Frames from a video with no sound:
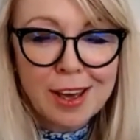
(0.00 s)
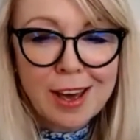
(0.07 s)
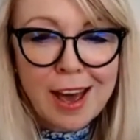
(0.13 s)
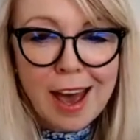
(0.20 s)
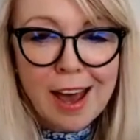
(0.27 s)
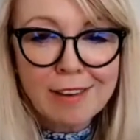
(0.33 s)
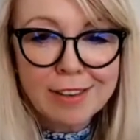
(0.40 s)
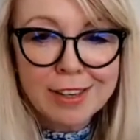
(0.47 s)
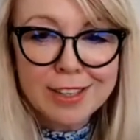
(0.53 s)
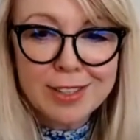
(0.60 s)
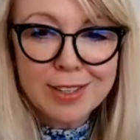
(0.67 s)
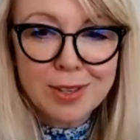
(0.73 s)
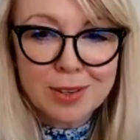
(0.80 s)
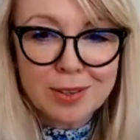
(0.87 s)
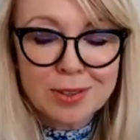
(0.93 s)

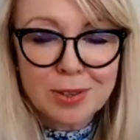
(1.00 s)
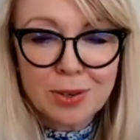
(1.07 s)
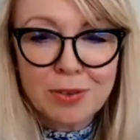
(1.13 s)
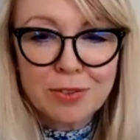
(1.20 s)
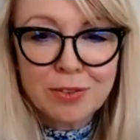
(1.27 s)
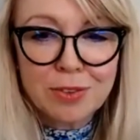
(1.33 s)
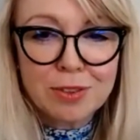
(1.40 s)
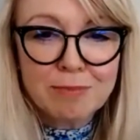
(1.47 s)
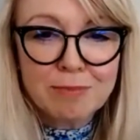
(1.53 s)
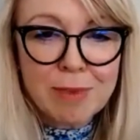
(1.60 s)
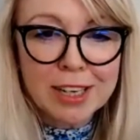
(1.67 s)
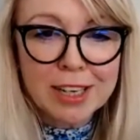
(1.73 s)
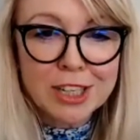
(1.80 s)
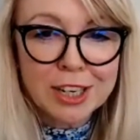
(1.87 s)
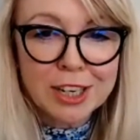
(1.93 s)
Harrods sort of
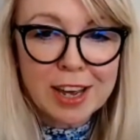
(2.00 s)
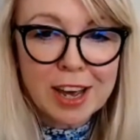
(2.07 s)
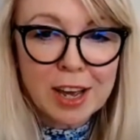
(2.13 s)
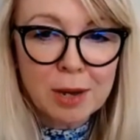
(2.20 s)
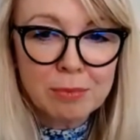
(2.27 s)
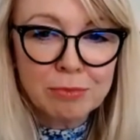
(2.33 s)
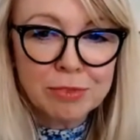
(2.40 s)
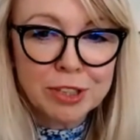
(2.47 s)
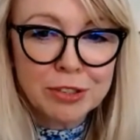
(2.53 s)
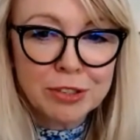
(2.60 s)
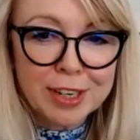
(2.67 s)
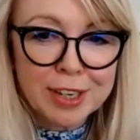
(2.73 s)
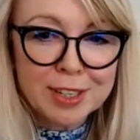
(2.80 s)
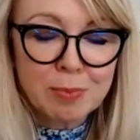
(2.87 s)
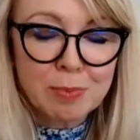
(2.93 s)
managing their urban
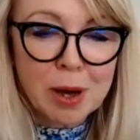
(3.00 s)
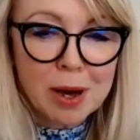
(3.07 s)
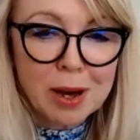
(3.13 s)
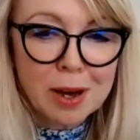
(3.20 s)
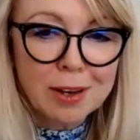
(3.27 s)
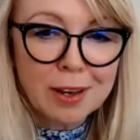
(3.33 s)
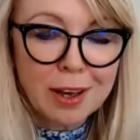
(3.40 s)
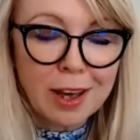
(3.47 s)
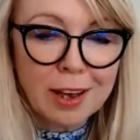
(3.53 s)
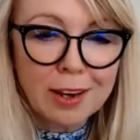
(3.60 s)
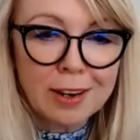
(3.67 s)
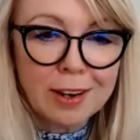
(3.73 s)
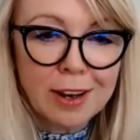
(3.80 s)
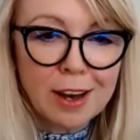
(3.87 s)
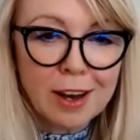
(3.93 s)
retreat spa,
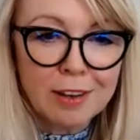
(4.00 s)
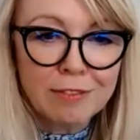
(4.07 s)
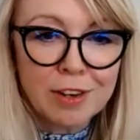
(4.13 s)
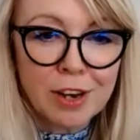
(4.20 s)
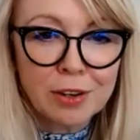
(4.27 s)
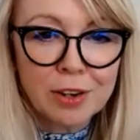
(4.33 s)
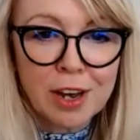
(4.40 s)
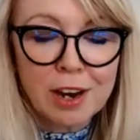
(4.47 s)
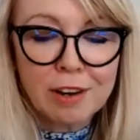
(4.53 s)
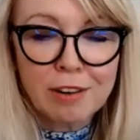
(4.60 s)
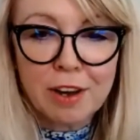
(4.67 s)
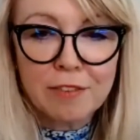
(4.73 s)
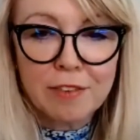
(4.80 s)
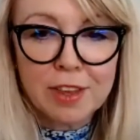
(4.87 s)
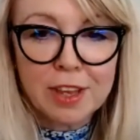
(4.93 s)
and I've known her
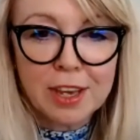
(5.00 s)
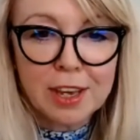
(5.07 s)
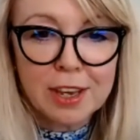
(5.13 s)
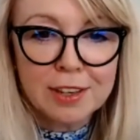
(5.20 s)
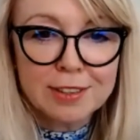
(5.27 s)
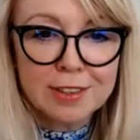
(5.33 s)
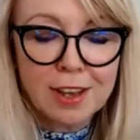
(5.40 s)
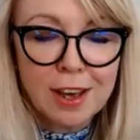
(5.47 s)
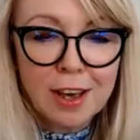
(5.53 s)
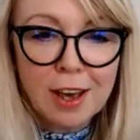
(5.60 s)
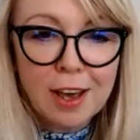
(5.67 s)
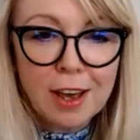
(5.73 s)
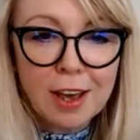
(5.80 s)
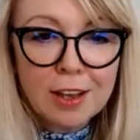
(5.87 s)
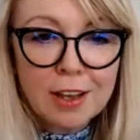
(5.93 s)
over the years.
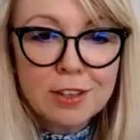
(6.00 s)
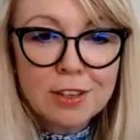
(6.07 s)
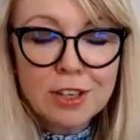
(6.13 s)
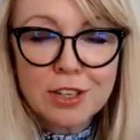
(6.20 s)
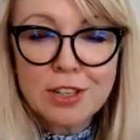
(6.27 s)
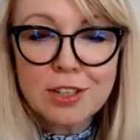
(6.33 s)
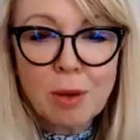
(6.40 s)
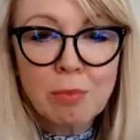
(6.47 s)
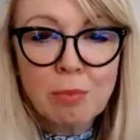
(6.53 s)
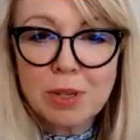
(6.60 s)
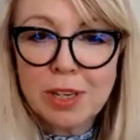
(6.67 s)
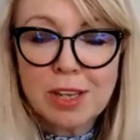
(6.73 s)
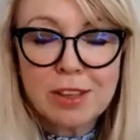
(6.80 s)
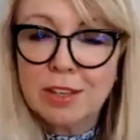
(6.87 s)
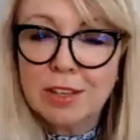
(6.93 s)
Just
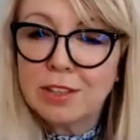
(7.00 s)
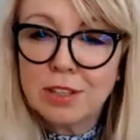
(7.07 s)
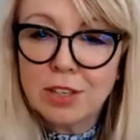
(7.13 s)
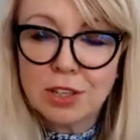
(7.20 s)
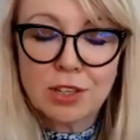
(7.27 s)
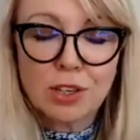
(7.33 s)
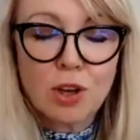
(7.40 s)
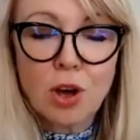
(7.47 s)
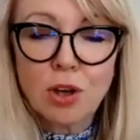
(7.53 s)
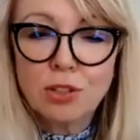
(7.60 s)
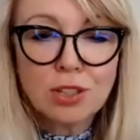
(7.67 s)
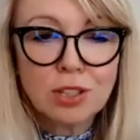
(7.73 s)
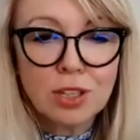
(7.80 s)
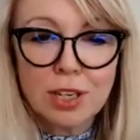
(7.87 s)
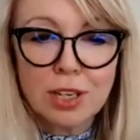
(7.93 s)
somebody that's just
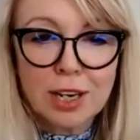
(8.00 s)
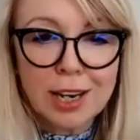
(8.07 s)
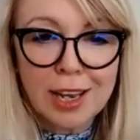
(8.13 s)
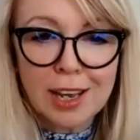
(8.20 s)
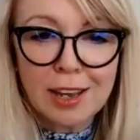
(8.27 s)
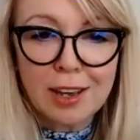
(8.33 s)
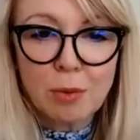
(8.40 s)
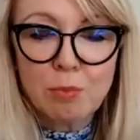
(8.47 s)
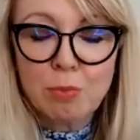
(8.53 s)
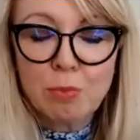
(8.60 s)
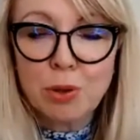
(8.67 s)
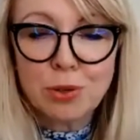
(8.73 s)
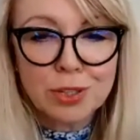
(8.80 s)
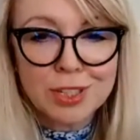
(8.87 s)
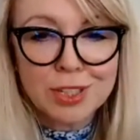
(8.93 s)
constantly
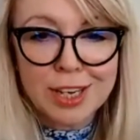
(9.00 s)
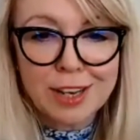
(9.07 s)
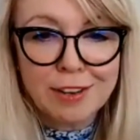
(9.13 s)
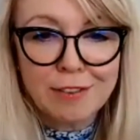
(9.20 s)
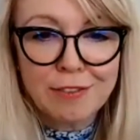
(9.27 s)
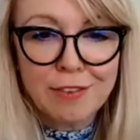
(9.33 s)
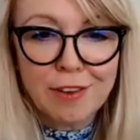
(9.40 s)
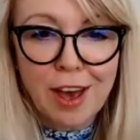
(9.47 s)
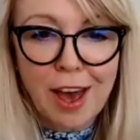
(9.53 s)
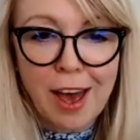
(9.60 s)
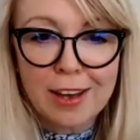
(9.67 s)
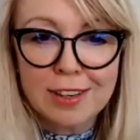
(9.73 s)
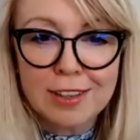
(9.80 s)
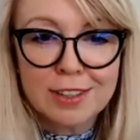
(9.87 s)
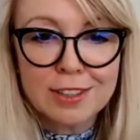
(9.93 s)
positive
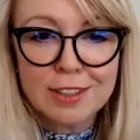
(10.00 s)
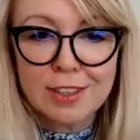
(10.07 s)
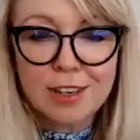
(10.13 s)
and